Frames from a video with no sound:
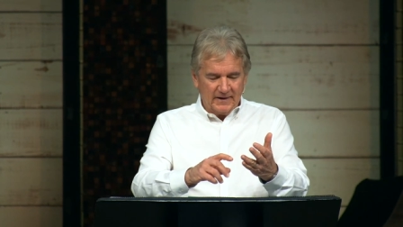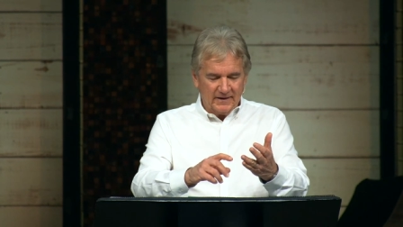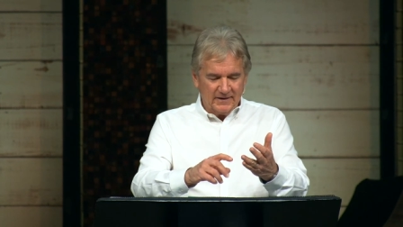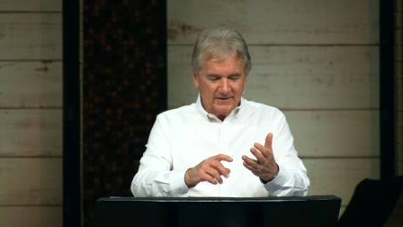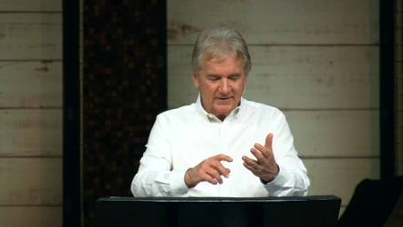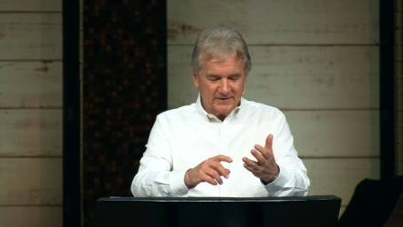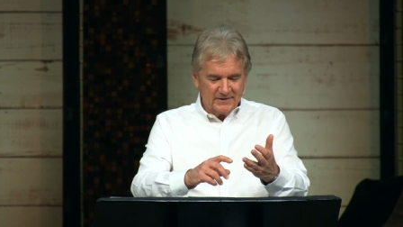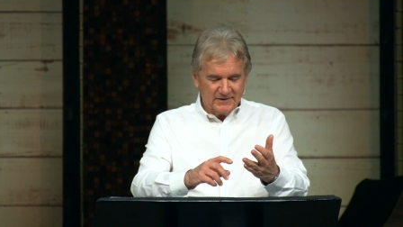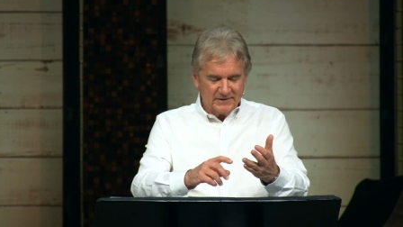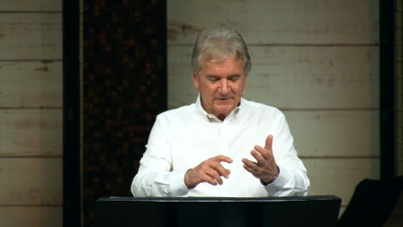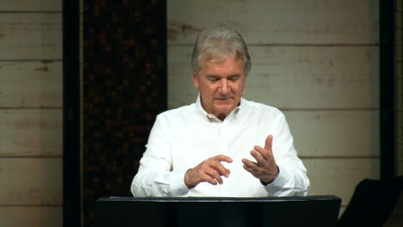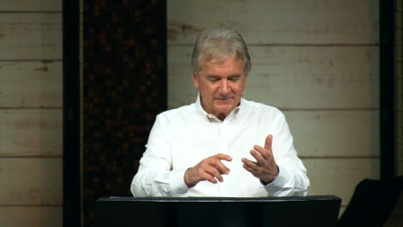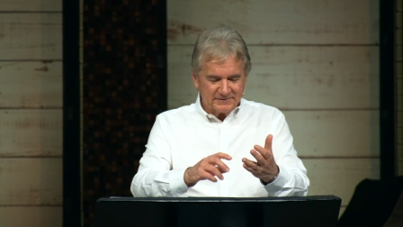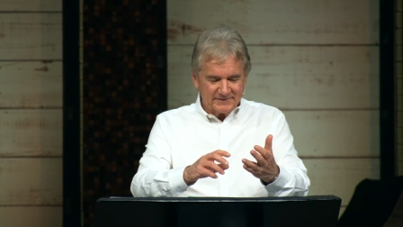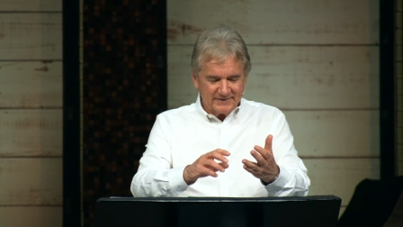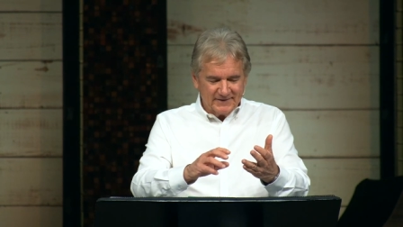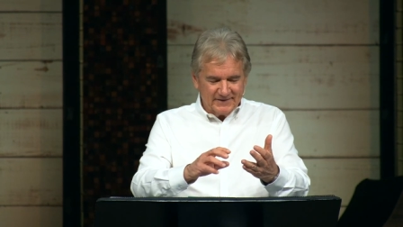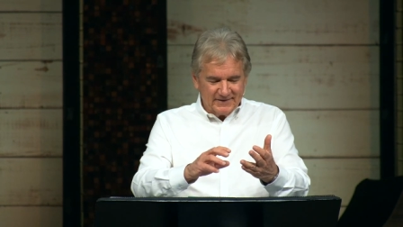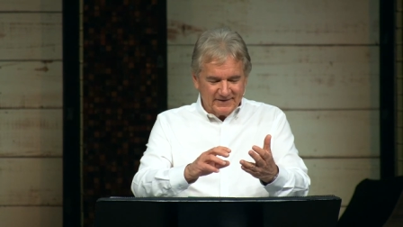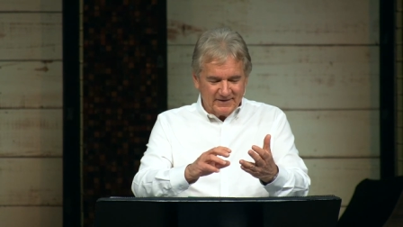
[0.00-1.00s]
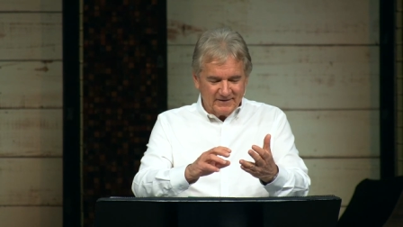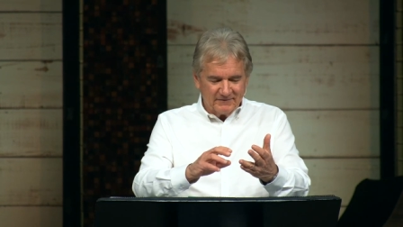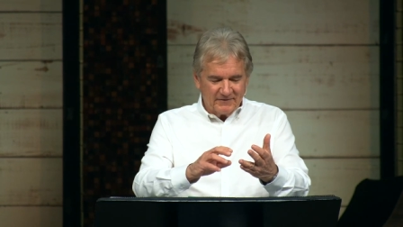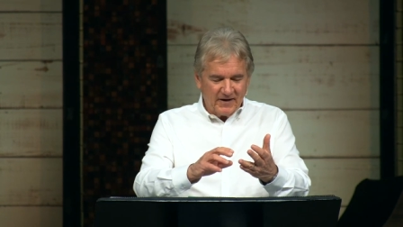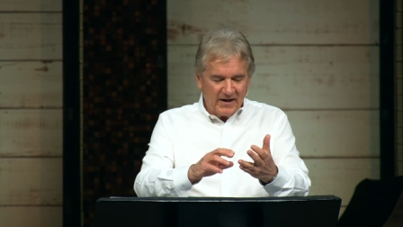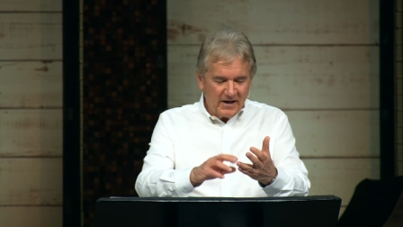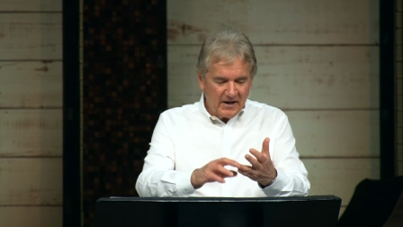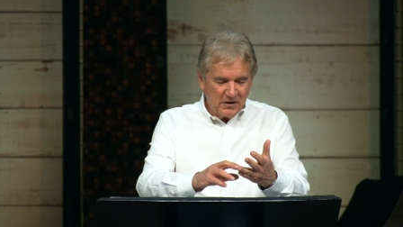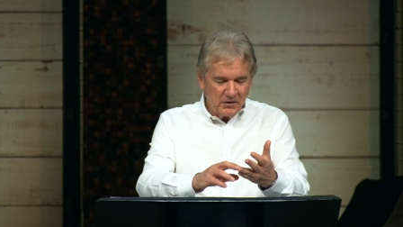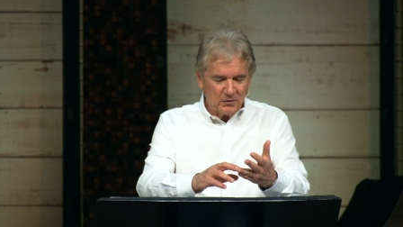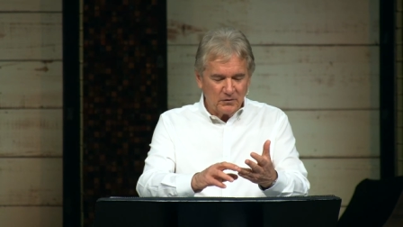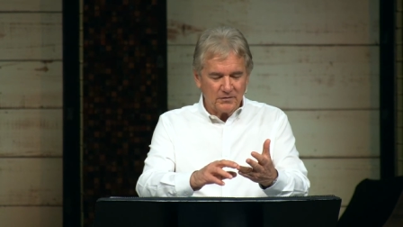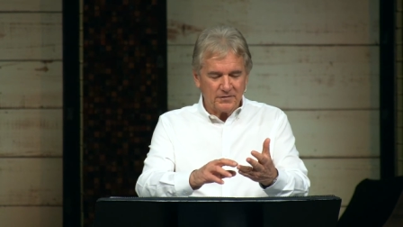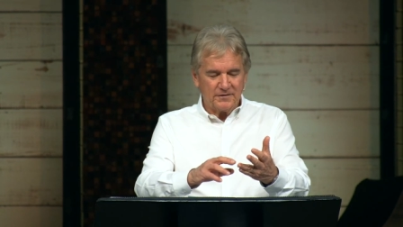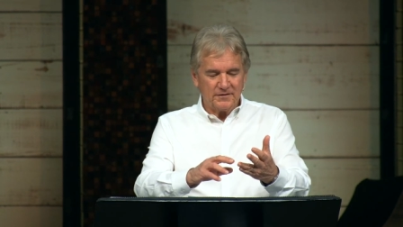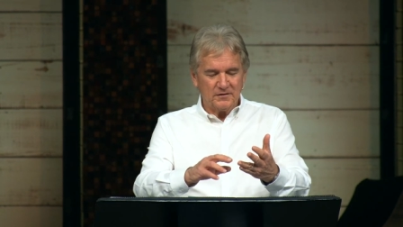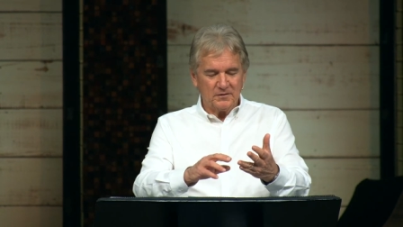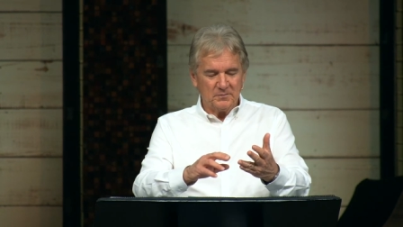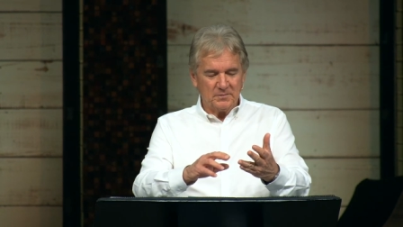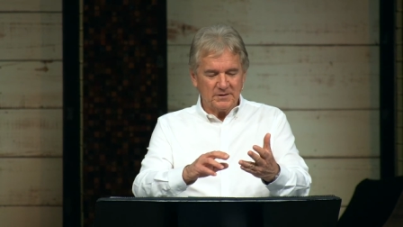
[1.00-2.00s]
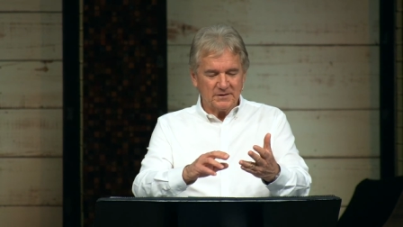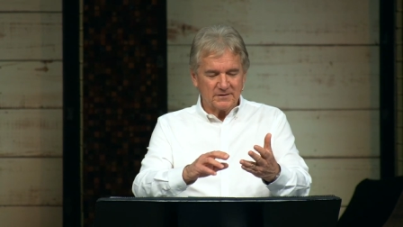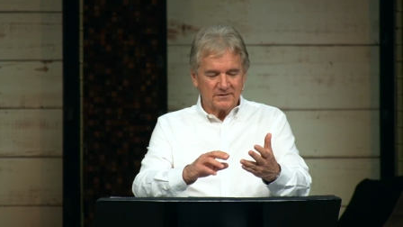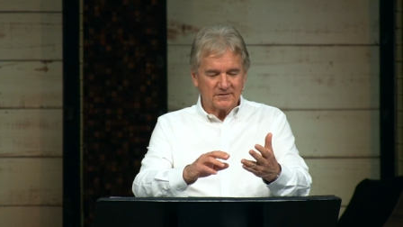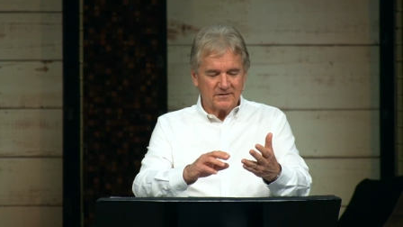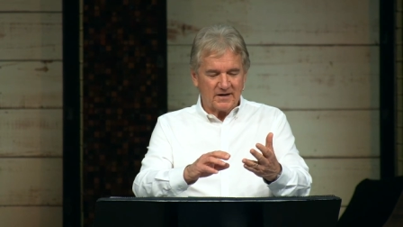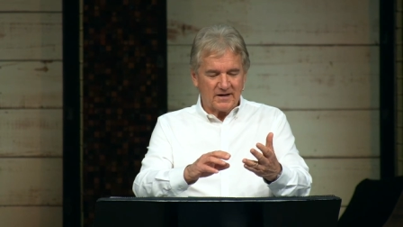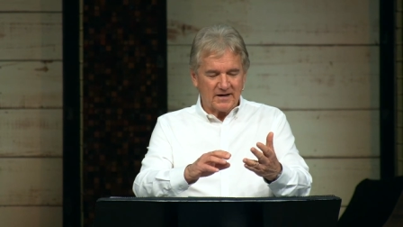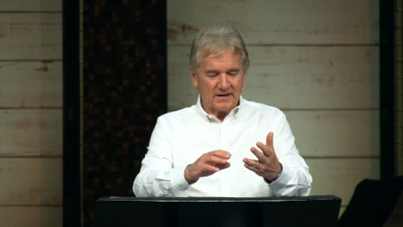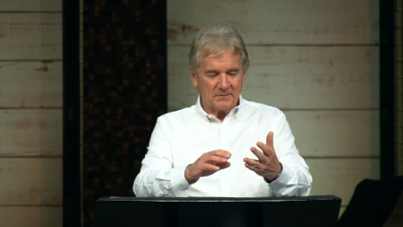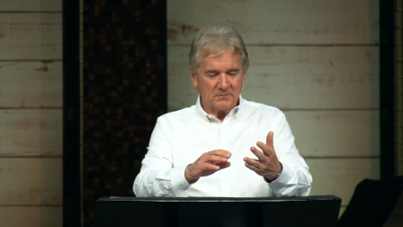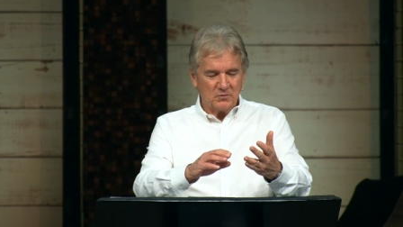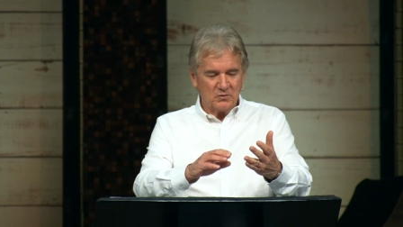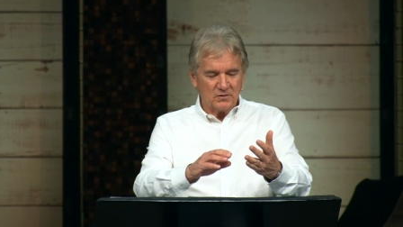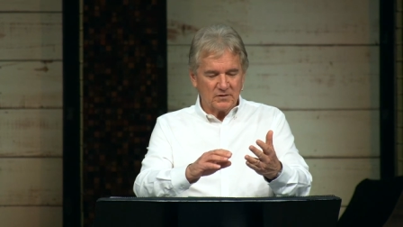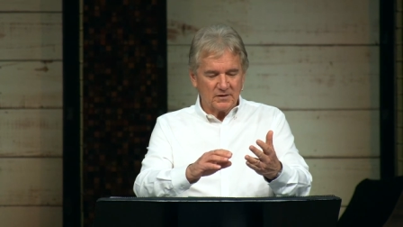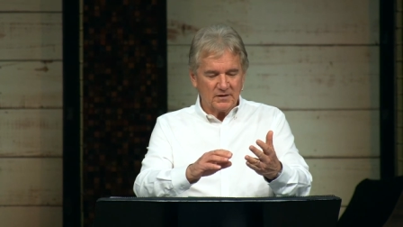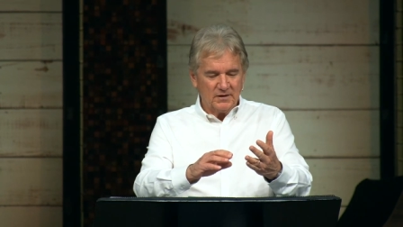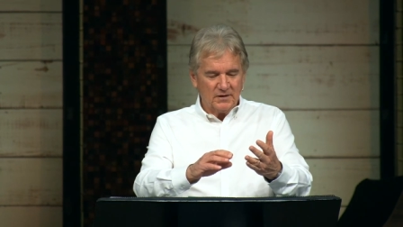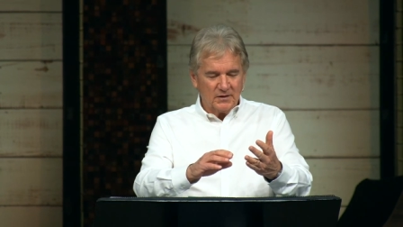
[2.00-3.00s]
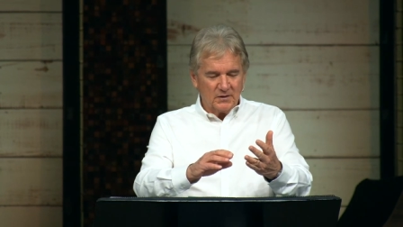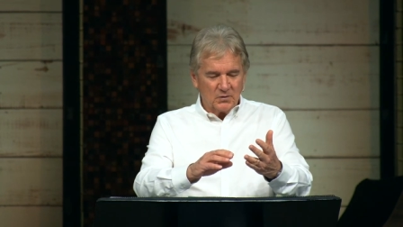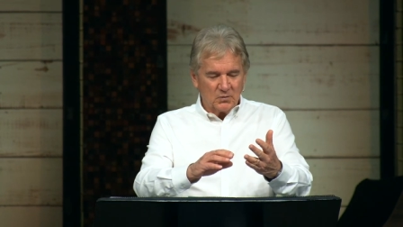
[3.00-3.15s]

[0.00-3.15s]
uh, of, of health, there'll be a time where,